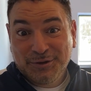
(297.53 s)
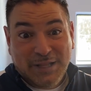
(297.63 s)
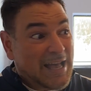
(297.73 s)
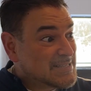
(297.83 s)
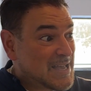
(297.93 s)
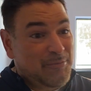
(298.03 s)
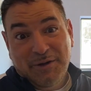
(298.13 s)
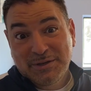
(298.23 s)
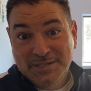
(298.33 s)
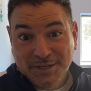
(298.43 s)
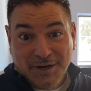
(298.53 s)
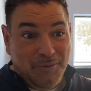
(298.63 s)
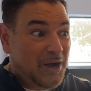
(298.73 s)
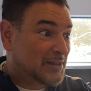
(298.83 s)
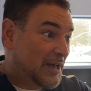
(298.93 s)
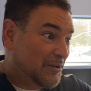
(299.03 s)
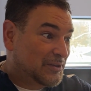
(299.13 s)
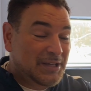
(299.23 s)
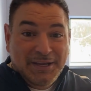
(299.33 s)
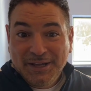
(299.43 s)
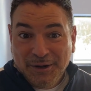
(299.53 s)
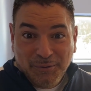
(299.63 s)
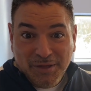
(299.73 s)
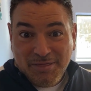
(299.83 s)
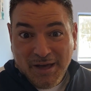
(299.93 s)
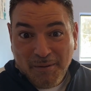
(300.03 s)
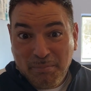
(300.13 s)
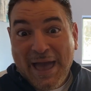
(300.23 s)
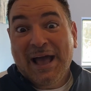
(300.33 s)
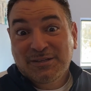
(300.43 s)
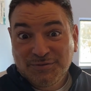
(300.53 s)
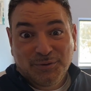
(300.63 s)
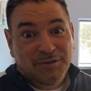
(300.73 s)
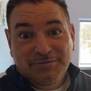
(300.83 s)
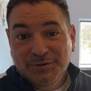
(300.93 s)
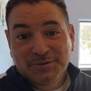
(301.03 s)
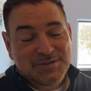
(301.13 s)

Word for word: Last time I was here, I walked out you know, with uh, bags full of food.